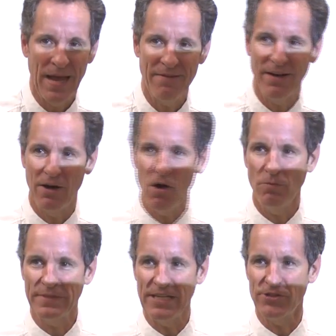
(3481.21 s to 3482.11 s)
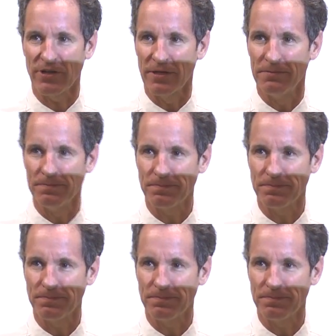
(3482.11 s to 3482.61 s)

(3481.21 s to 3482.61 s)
I have a home teacher,